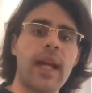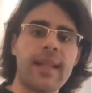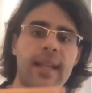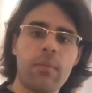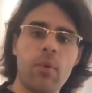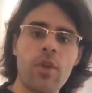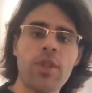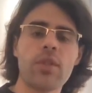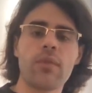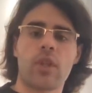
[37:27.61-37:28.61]
And the
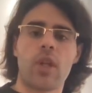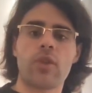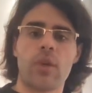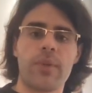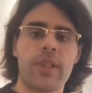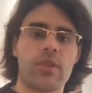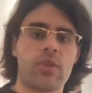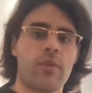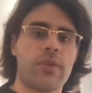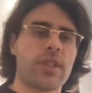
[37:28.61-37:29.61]
emergence of cloud computing
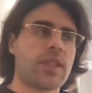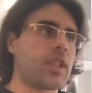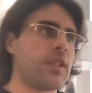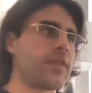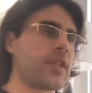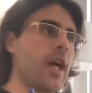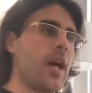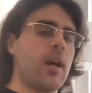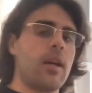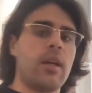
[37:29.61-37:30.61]
services gives
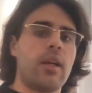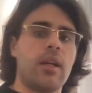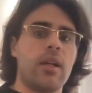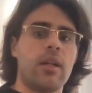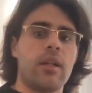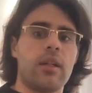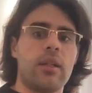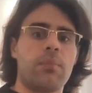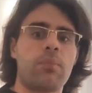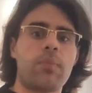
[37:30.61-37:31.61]

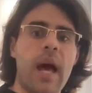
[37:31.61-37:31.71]
a